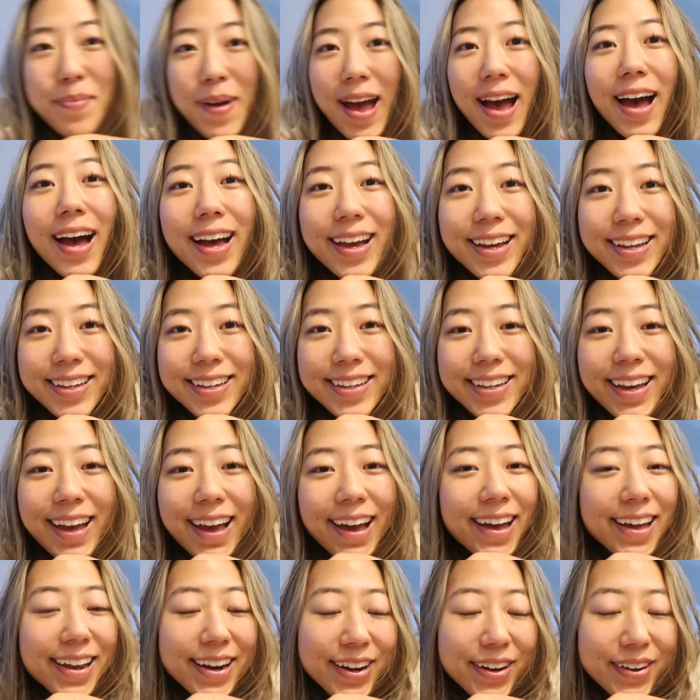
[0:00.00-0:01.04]
back
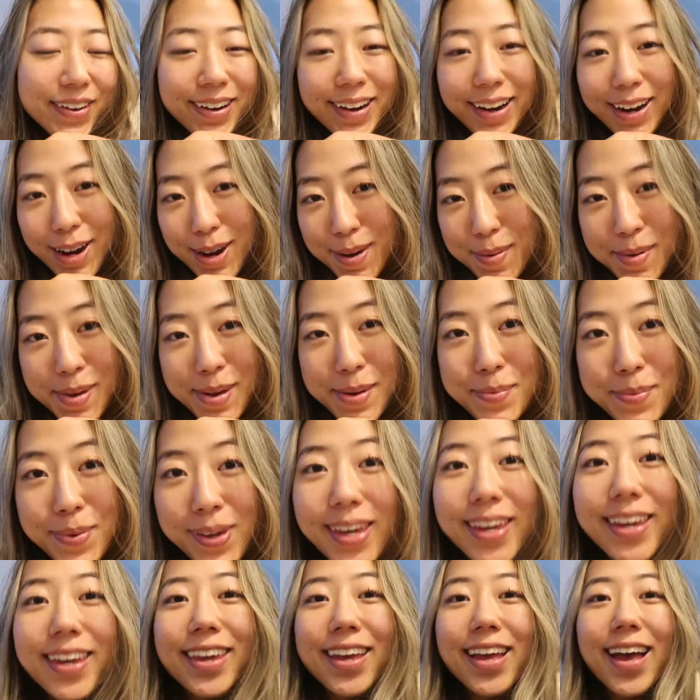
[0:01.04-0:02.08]
at our
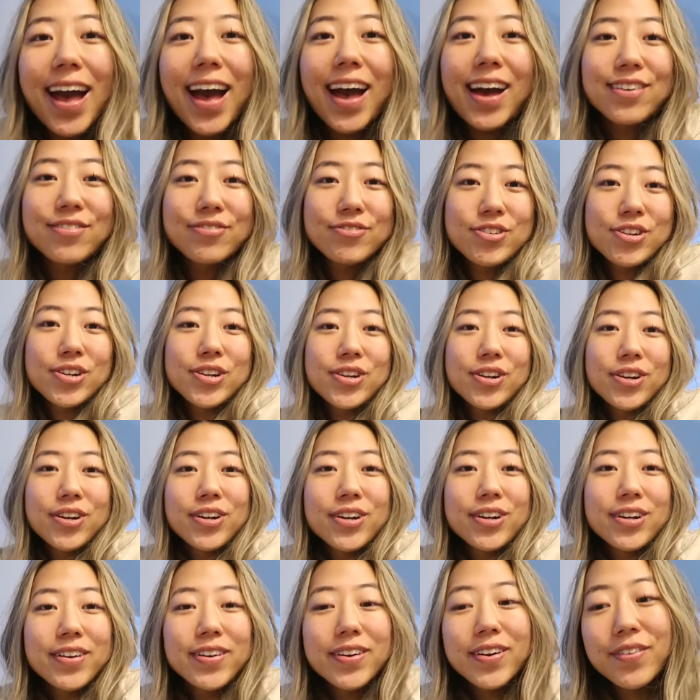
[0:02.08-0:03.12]
Airbnb
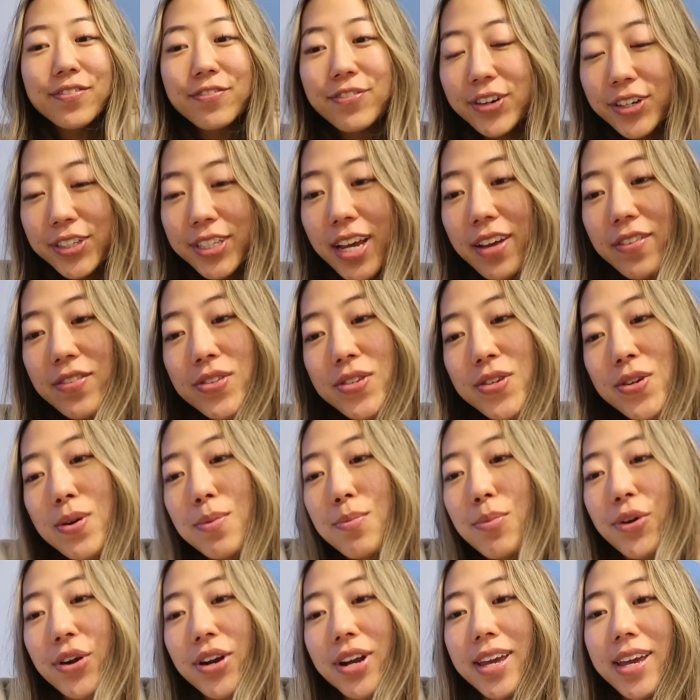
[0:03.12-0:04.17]
after a full day of
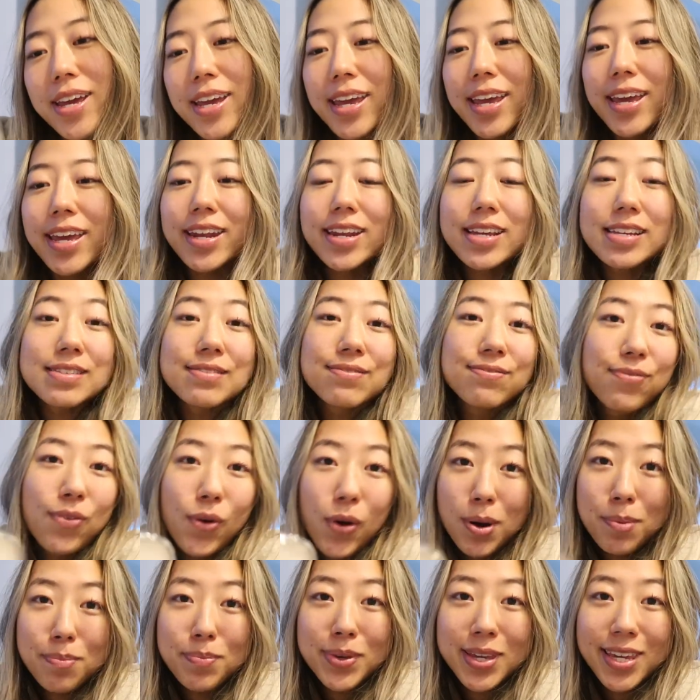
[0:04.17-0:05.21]
snowboarding. It is
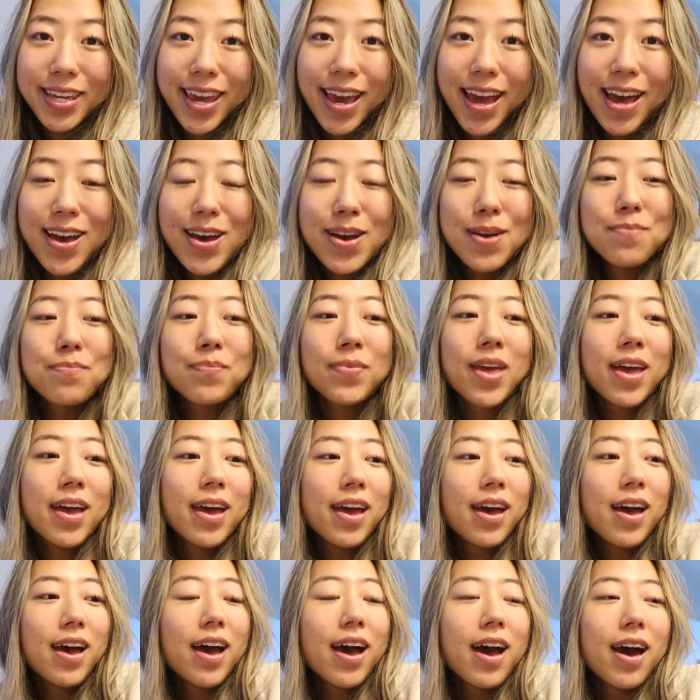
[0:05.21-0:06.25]
4 p.m.
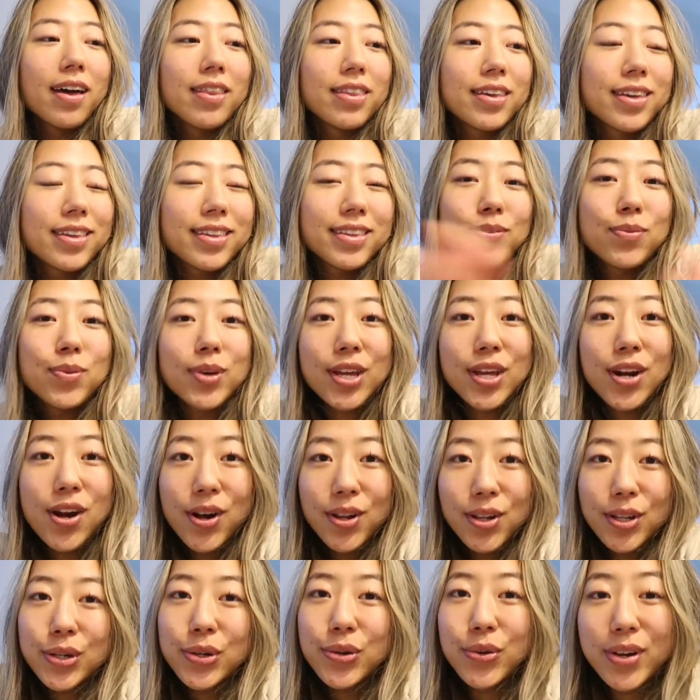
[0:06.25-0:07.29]
I think we can
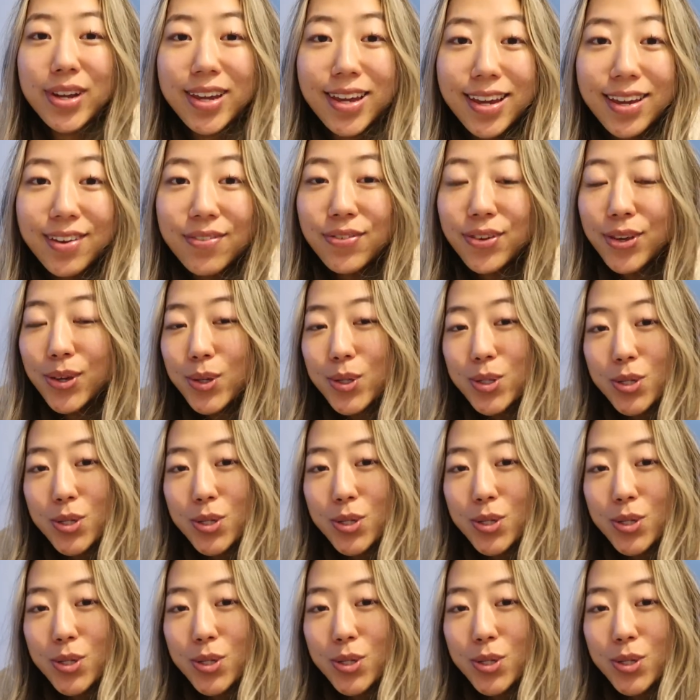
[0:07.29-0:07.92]
all agree, if you